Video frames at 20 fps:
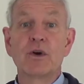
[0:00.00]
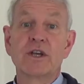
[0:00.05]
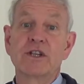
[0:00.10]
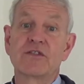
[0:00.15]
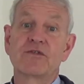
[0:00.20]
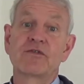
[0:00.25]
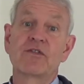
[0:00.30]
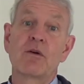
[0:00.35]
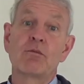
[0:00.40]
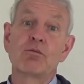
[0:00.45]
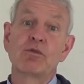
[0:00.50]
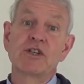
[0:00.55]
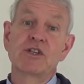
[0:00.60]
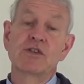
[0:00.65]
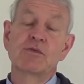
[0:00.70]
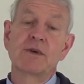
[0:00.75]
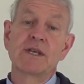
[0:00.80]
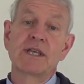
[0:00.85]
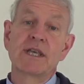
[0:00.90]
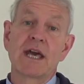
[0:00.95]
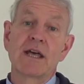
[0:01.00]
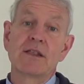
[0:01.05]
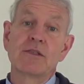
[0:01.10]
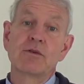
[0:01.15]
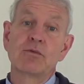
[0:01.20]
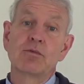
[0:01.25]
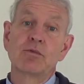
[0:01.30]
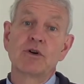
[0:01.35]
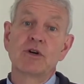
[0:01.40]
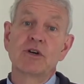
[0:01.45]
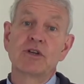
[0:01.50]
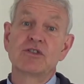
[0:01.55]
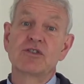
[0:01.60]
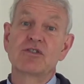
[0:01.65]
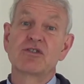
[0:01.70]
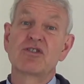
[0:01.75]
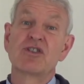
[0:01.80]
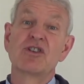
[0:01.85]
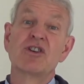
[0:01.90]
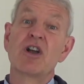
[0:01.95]
from which we get the word
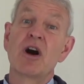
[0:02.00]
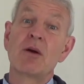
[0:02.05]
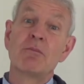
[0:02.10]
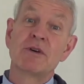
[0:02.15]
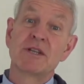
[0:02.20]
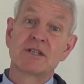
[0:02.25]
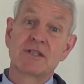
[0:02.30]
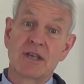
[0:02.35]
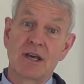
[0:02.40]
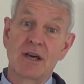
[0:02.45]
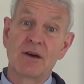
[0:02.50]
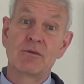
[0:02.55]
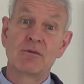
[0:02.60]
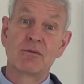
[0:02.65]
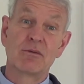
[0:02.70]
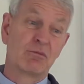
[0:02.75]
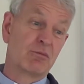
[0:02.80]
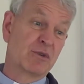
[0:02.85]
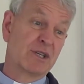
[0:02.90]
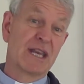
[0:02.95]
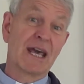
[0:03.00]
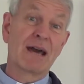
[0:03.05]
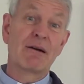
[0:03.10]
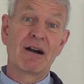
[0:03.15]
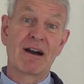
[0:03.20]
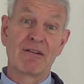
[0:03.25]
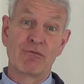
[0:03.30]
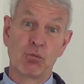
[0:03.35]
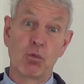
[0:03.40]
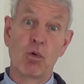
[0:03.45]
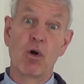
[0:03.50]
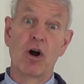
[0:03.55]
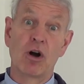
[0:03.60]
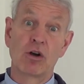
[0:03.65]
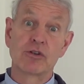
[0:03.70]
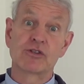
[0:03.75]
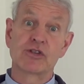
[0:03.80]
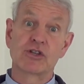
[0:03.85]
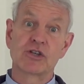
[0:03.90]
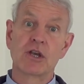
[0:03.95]
chronometer, we now have
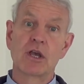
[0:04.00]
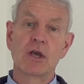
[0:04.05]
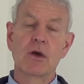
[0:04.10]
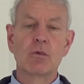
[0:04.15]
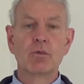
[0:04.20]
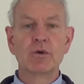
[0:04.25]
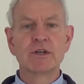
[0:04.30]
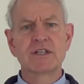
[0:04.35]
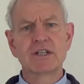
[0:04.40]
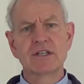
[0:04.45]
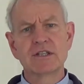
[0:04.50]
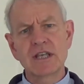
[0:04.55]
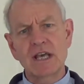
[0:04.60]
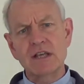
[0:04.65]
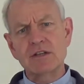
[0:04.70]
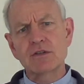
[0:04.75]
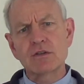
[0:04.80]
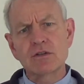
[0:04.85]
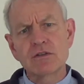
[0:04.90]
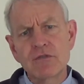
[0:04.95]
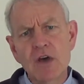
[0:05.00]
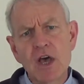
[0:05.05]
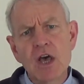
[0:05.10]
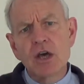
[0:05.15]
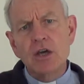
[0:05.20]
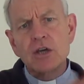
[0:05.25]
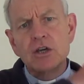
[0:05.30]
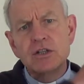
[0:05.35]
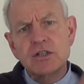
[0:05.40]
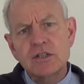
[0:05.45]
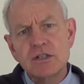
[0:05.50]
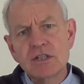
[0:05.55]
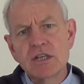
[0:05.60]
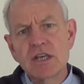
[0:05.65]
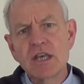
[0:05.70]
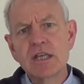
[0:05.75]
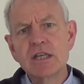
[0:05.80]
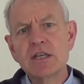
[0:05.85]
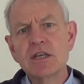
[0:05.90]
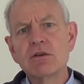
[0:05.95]
watch, which is that sort of
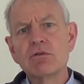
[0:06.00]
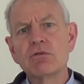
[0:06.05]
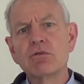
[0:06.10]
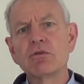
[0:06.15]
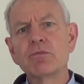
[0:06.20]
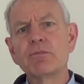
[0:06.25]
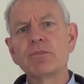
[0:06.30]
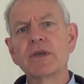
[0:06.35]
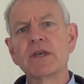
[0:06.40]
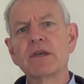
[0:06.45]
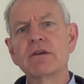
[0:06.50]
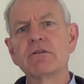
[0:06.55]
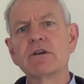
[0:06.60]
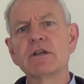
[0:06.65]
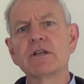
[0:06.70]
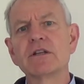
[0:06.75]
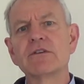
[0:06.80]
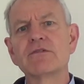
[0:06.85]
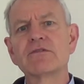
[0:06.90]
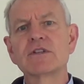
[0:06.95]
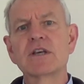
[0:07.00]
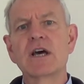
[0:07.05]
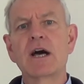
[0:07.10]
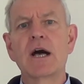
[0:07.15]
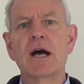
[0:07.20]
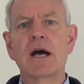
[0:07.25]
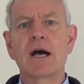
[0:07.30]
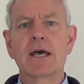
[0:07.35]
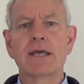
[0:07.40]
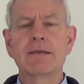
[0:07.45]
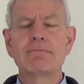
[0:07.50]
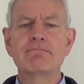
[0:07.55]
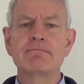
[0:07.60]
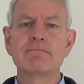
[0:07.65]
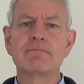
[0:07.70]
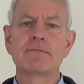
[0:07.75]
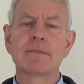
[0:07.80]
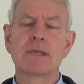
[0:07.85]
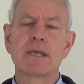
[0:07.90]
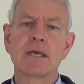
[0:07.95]
continual period of time.
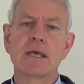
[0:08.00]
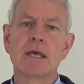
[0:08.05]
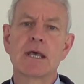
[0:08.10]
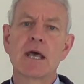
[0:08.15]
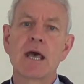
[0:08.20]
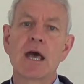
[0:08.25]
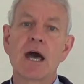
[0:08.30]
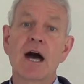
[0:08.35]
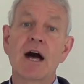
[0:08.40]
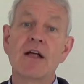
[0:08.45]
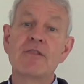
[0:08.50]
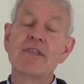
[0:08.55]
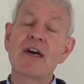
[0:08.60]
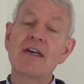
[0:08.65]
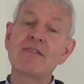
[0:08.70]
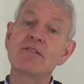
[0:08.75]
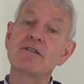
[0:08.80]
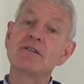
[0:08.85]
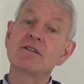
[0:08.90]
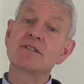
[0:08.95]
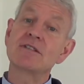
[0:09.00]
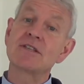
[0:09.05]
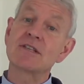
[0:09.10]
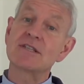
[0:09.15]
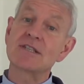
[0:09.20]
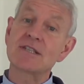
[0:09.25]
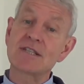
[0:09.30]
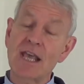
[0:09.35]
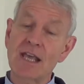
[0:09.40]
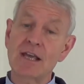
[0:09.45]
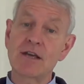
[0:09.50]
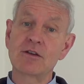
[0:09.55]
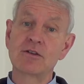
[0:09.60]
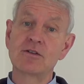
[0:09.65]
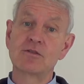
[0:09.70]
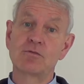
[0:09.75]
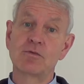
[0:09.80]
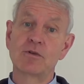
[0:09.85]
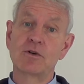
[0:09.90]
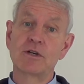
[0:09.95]
And then there is the
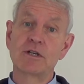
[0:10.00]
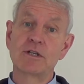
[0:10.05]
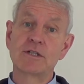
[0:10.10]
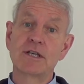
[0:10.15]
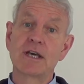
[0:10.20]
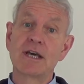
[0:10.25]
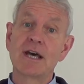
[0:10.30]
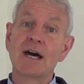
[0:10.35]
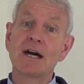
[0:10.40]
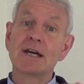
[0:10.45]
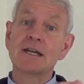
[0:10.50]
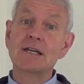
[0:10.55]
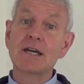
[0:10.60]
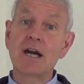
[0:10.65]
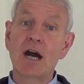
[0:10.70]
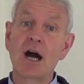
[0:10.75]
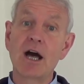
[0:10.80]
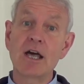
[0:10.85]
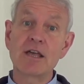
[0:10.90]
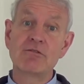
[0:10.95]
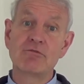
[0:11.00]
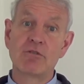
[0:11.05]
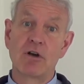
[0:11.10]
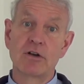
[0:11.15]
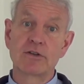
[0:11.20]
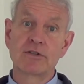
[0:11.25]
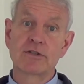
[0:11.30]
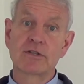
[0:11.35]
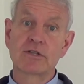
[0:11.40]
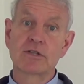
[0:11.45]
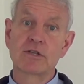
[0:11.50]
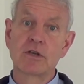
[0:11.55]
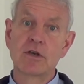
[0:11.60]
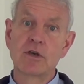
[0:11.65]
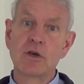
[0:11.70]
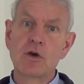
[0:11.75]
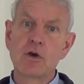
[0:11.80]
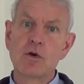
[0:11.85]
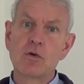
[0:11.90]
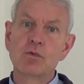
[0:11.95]
second word, kairos,
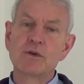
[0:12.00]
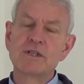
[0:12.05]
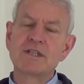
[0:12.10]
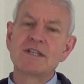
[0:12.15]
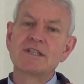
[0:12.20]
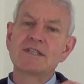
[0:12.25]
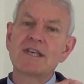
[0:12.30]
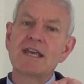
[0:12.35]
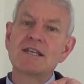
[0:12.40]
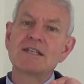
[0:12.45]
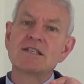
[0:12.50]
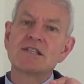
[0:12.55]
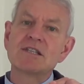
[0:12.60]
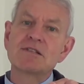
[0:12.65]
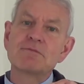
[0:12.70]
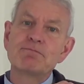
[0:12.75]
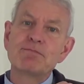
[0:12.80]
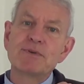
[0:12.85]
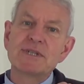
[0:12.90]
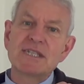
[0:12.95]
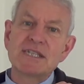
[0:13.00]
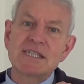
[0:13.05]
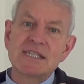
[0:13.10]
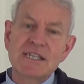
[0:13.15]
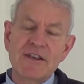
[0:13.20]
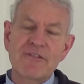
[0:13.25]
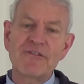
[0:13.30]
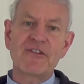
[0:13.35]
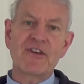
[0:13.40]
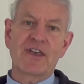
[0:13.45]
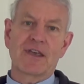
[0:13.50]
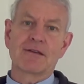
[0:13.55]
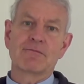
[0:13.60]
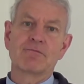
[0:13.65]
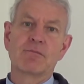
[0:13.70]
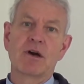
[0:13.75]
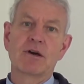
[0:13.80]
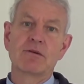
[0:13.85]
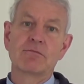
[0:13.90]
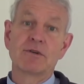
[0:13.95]
which is a specific
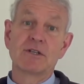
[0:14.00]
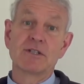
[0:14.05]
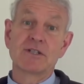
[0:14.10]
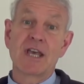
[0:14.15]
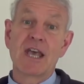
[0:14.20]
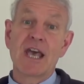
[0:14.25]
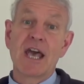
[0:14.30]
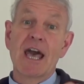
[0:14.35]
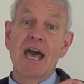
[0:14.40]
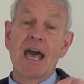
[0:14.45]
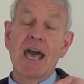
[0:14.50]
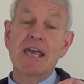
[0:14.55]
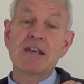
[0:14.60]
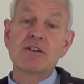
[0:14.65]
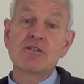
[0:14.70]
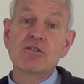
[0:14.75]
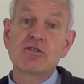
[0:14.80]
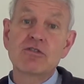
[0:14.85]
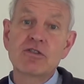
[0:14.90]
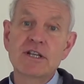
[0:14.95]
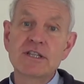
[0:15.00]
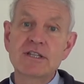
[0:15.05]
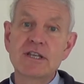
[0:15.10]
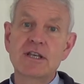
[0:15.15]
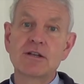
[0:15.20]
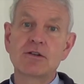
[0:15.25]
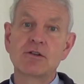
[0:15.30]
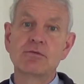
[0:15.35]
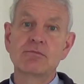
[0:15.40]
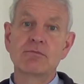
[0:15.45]
moment, a critical